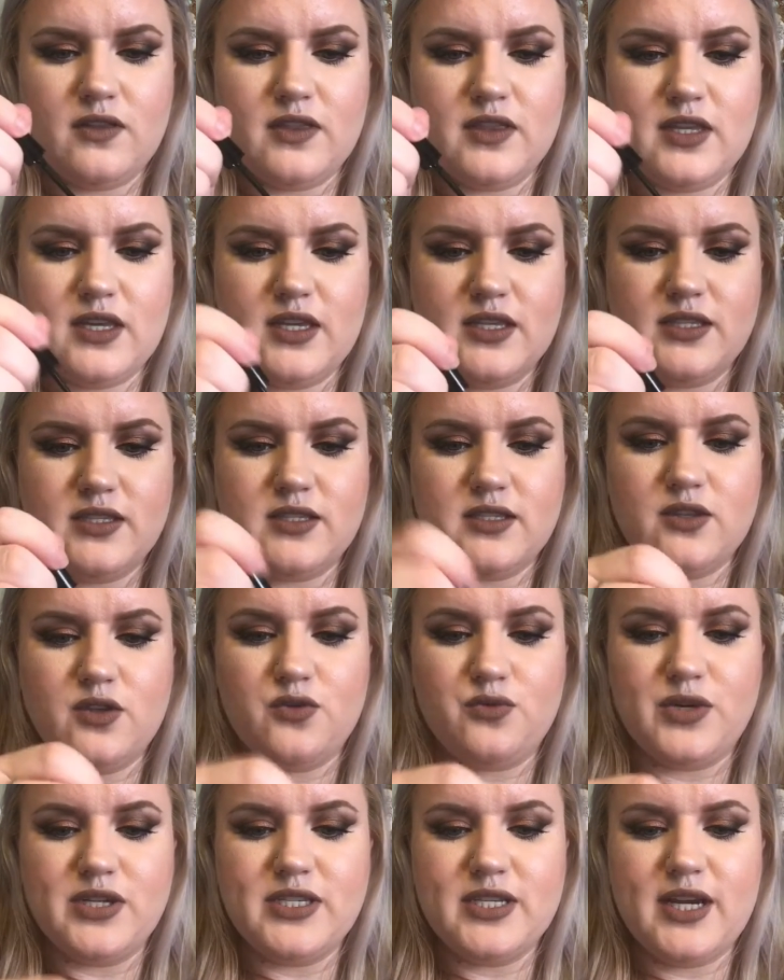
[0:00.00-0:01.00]
this, the
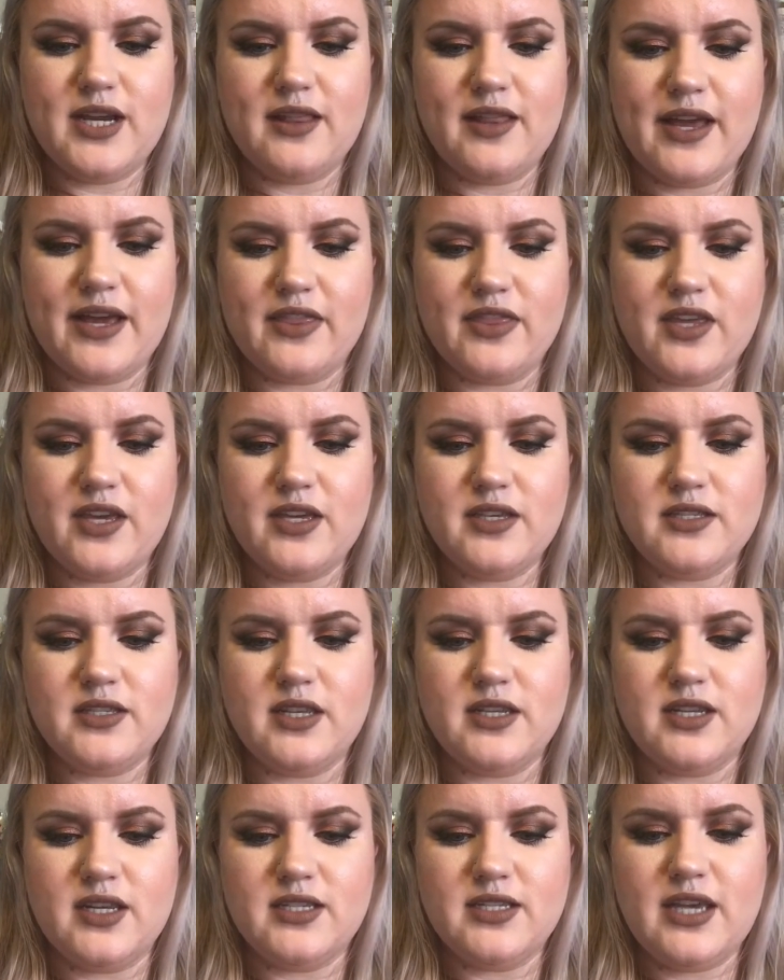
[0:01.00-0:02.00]
reason I like this,
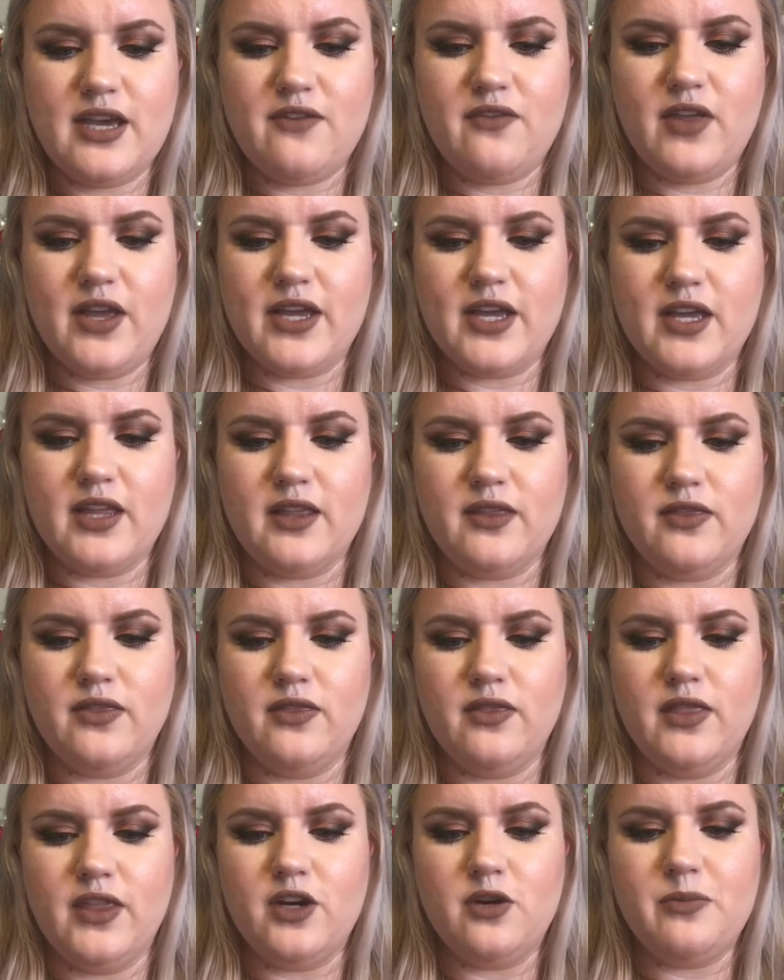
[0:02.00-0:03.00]
it does have like a
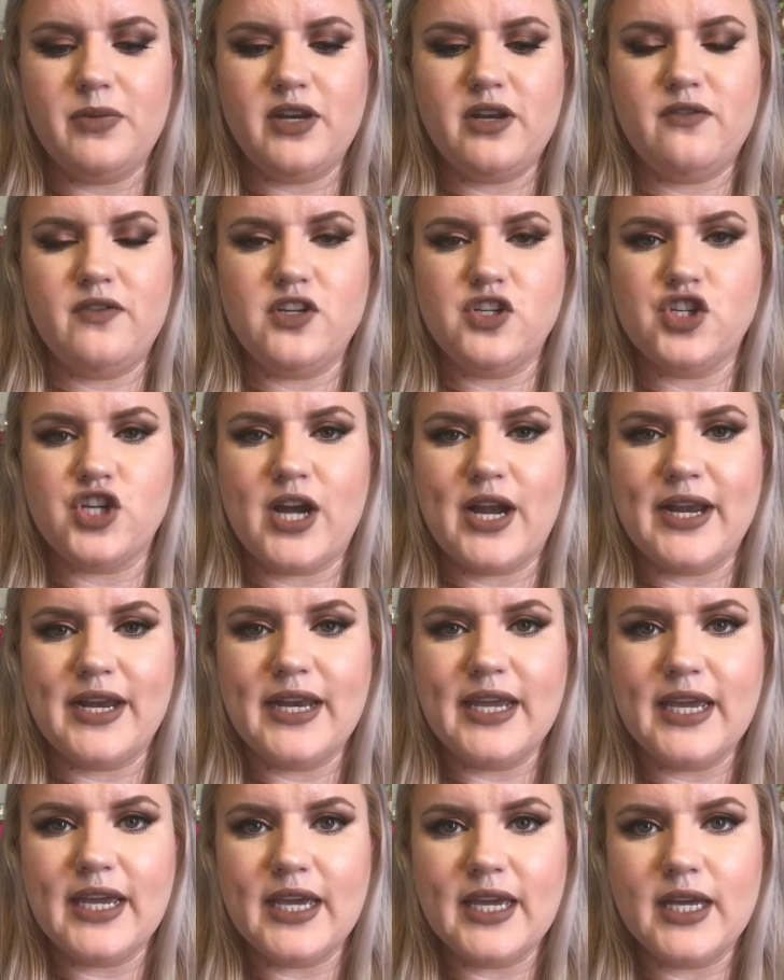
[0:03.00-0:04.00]
little bit of a
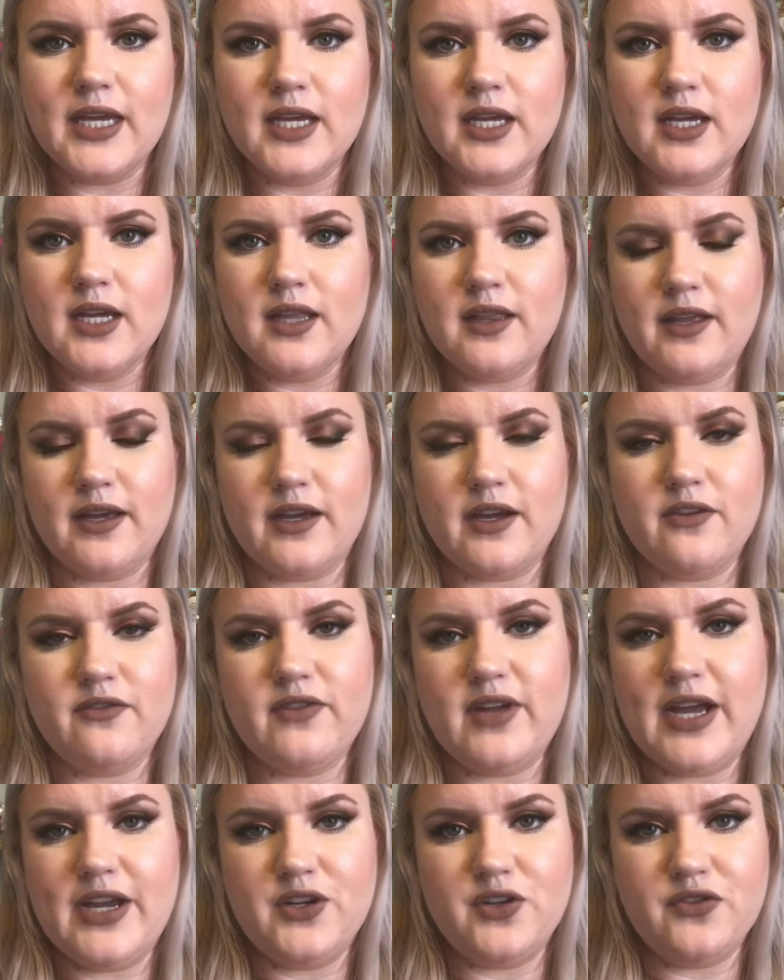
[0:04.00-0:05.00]
shiny, like a
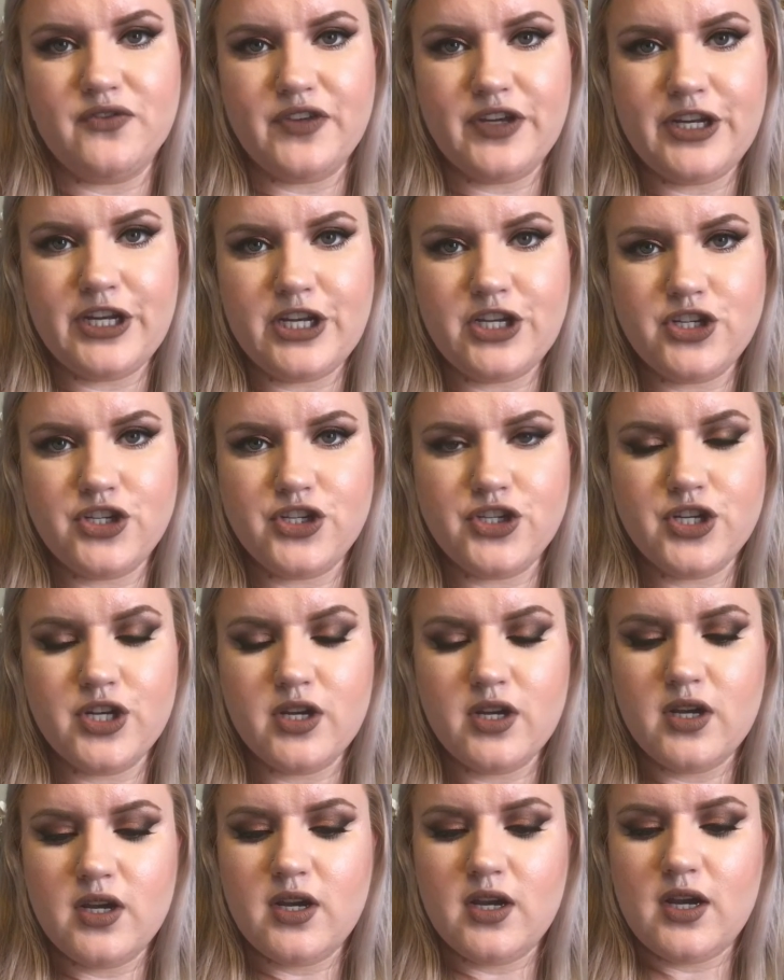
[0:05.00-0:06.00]
vinyl finish.
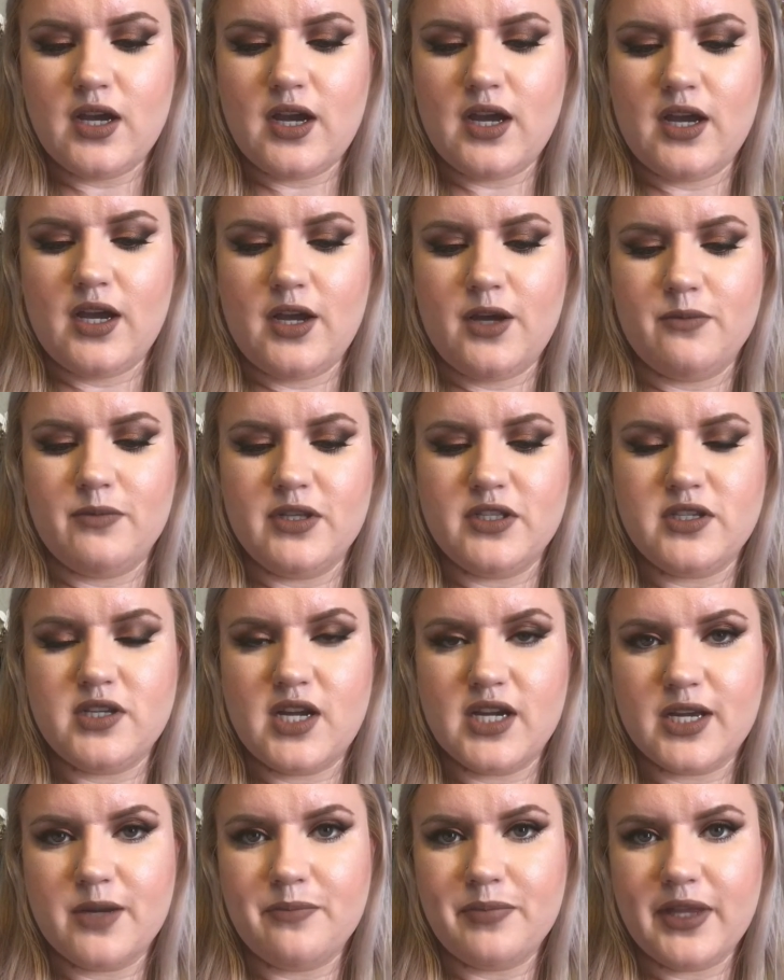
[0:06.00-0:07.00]
It's
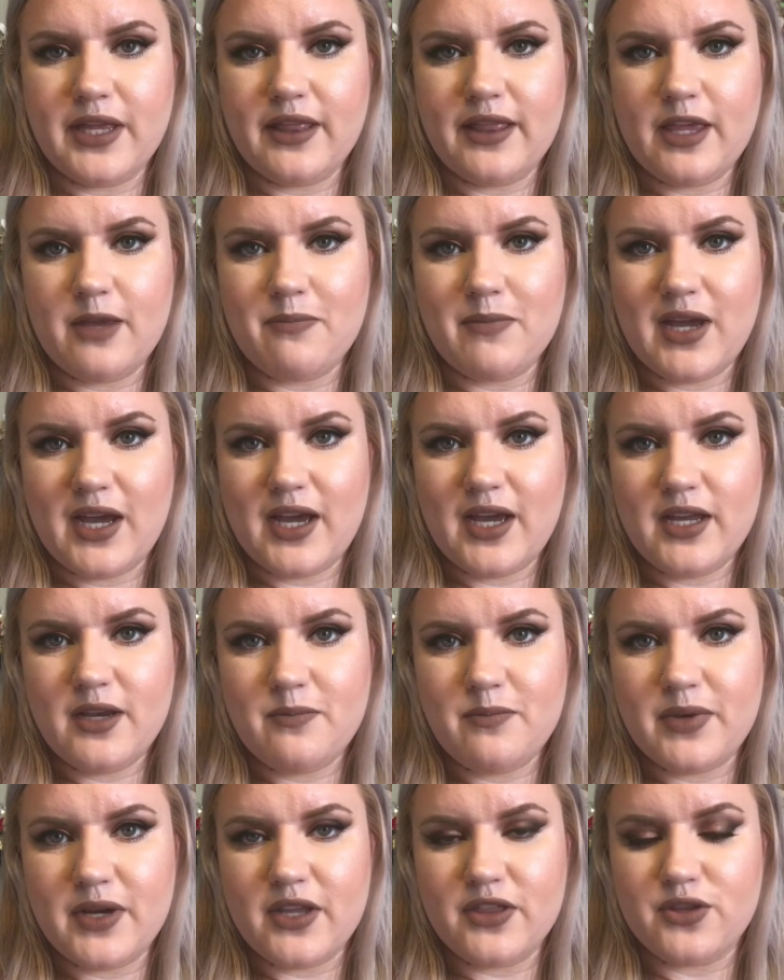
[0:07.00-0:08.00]
not completely matte,
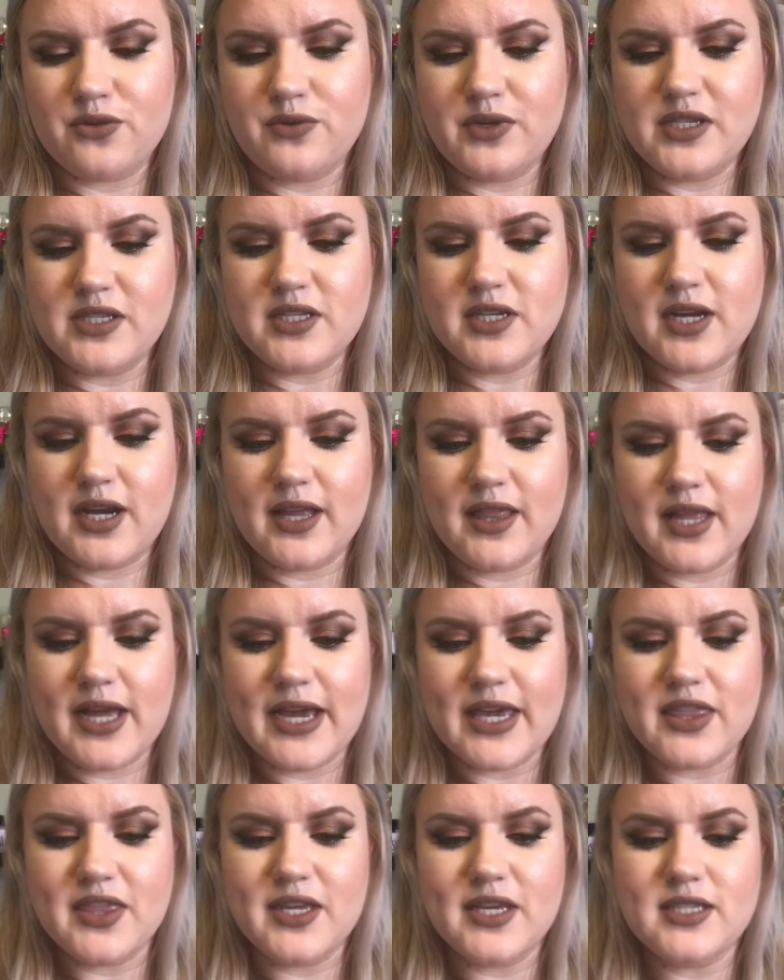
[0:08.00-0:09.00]
but the reason I
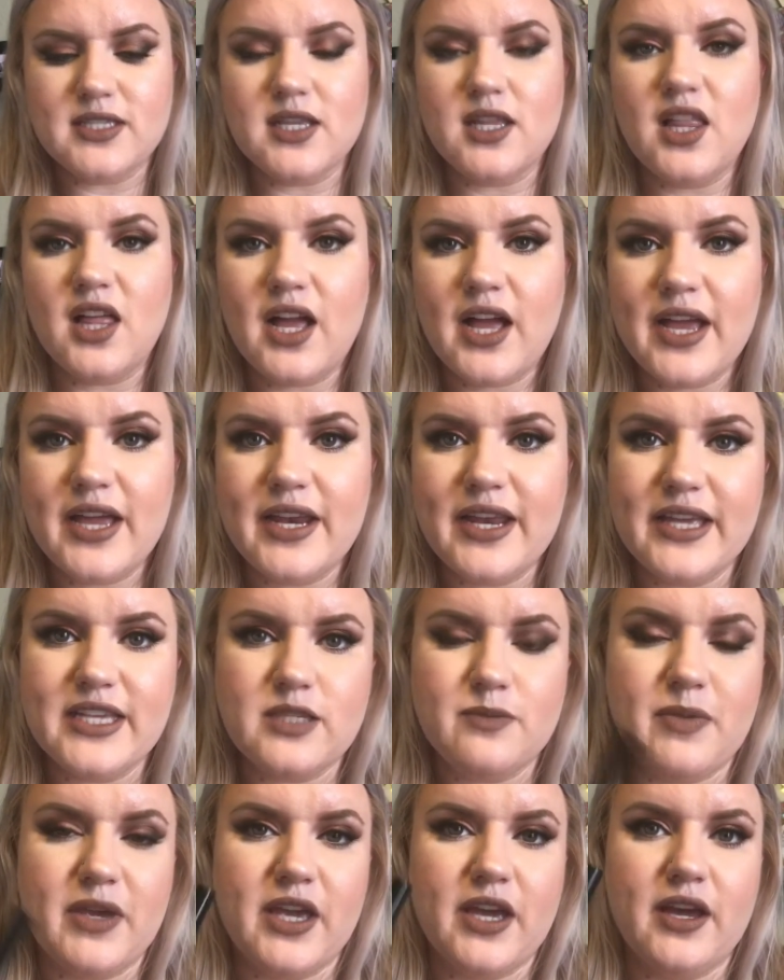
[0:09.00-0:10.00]
like this a lot is
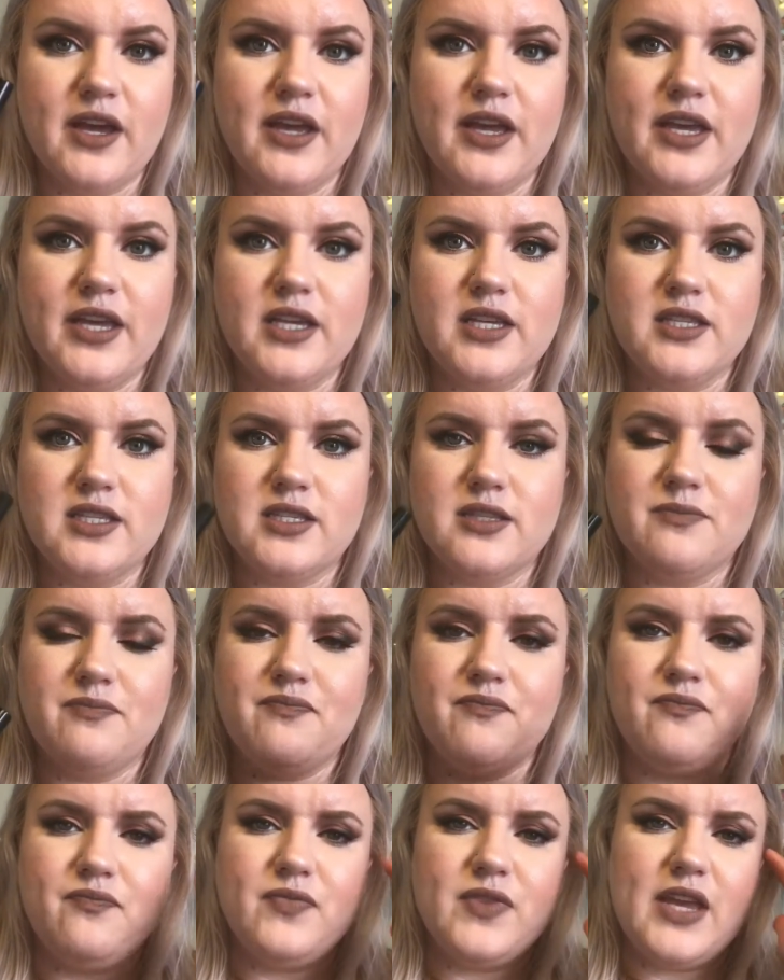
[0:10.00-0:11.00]
because
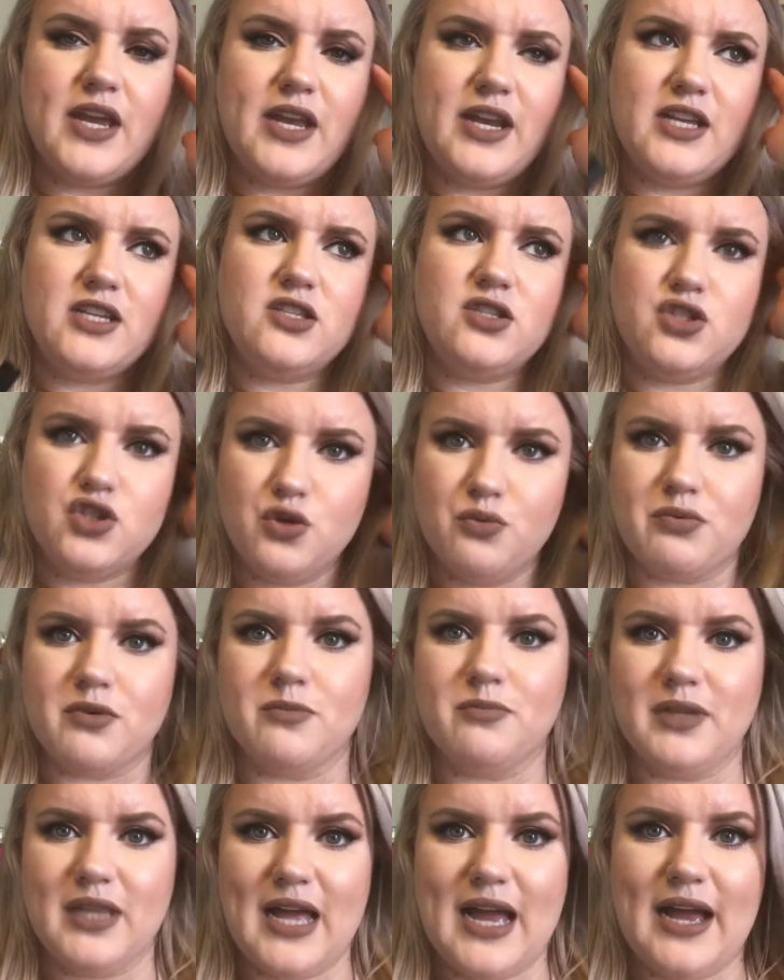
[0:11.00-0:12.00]
it is super
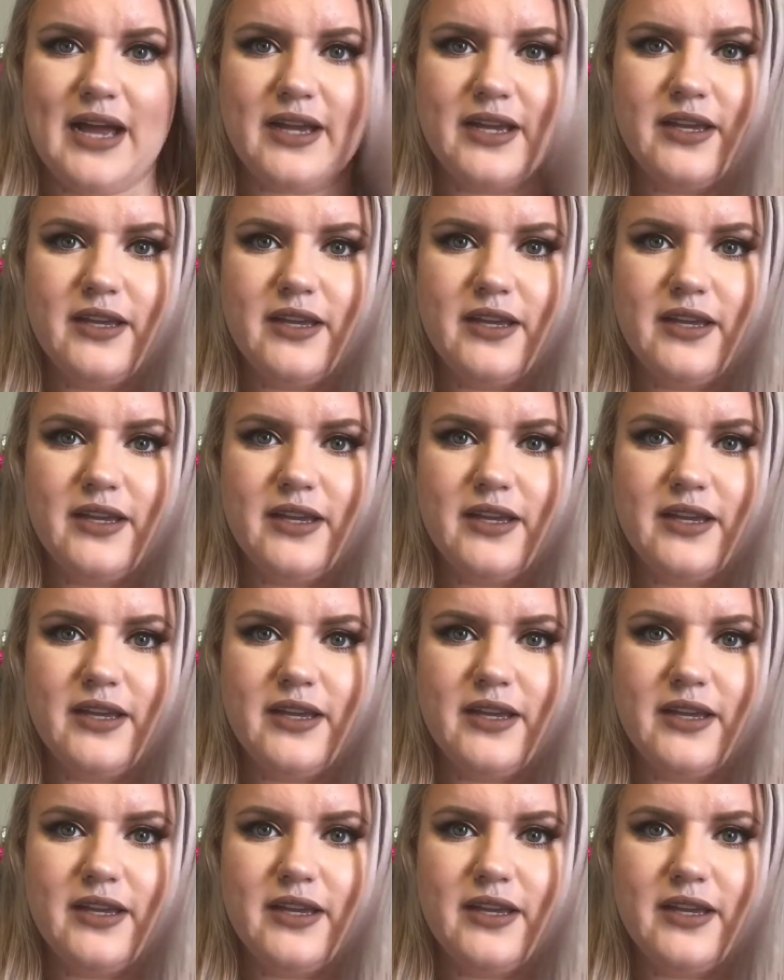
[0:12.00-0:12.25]
black.